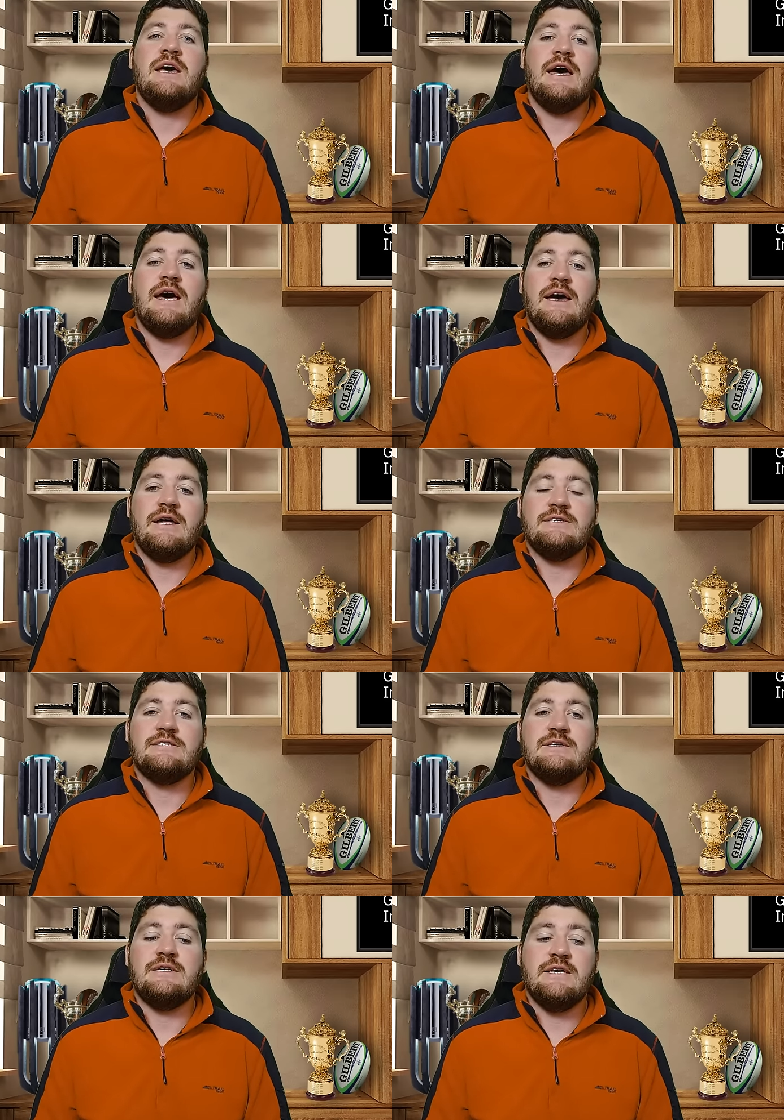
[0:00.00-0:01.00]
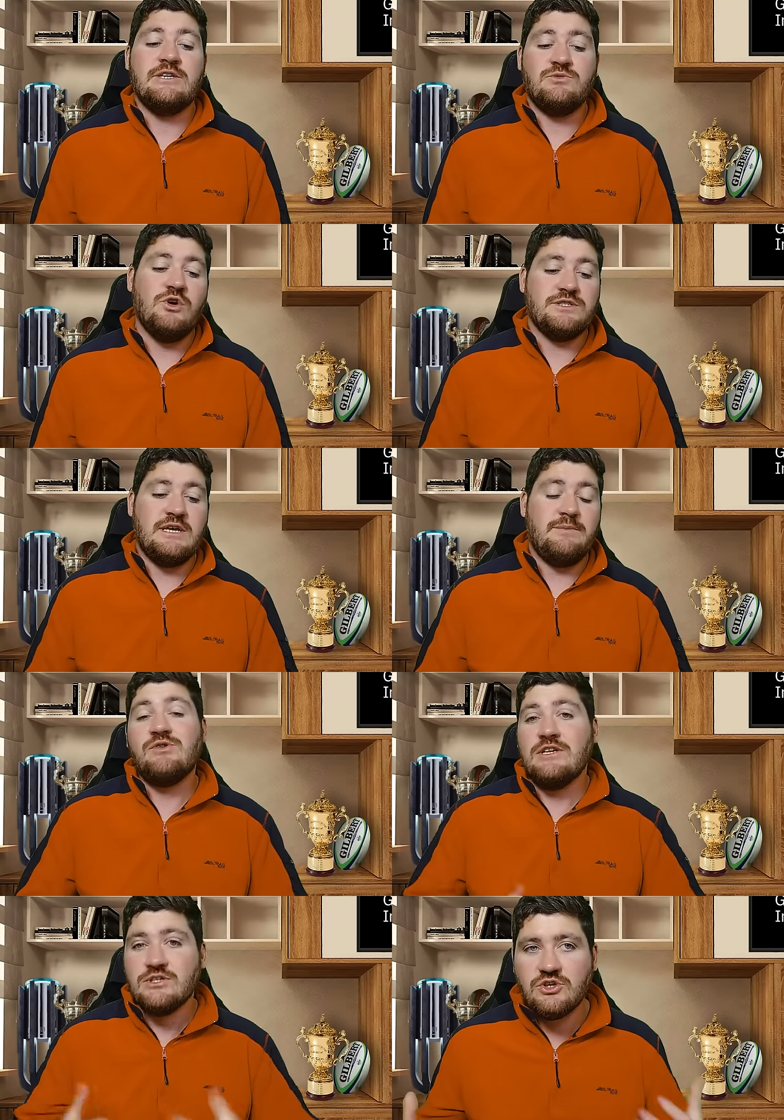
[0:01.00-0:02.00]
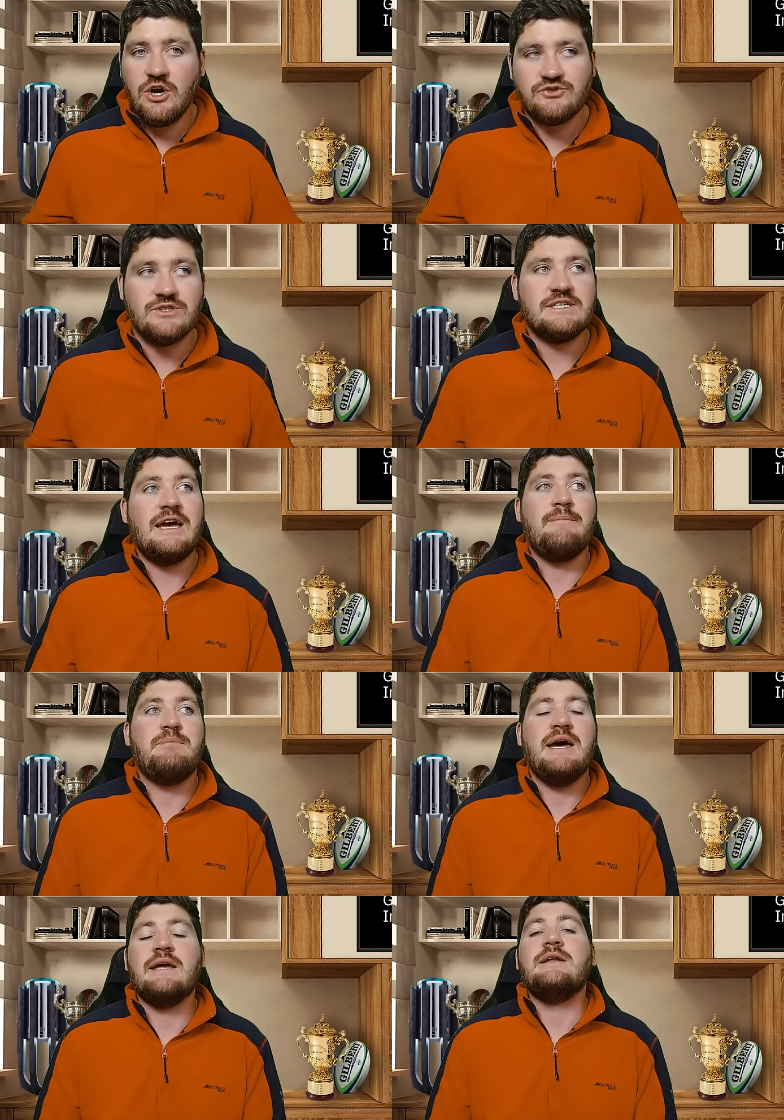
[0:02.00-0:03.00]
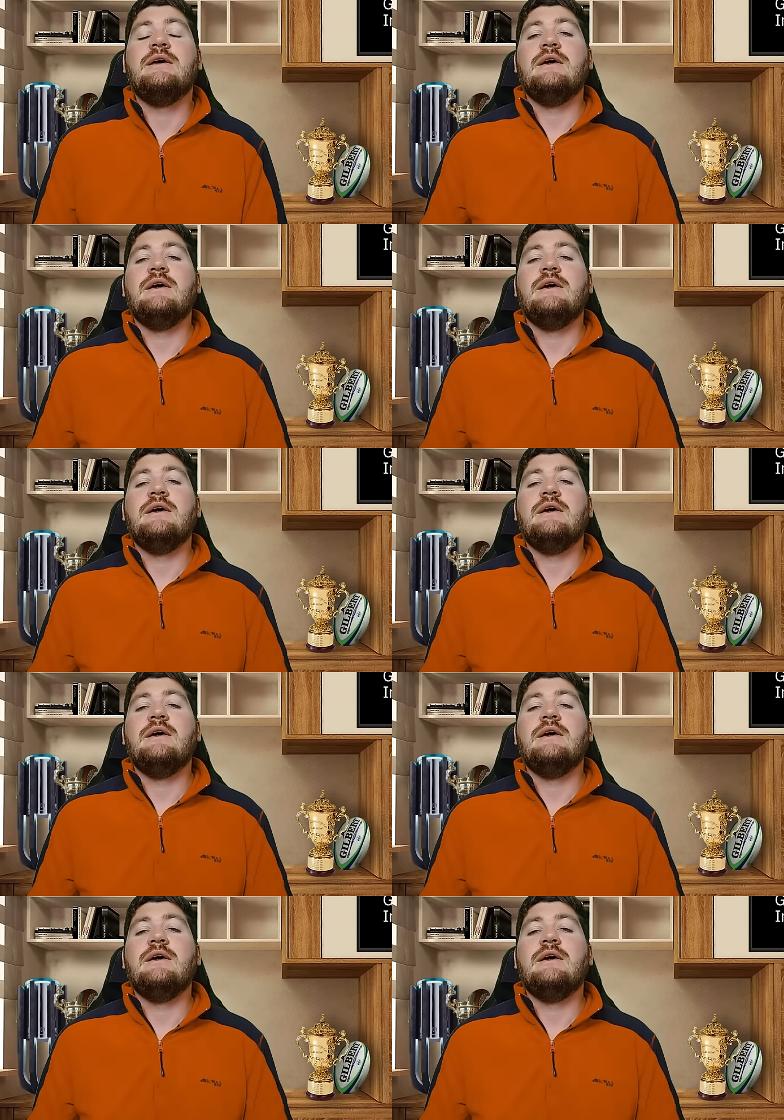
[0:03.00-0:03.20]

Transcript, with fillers: And uh, it was a pretty disastrous campaign.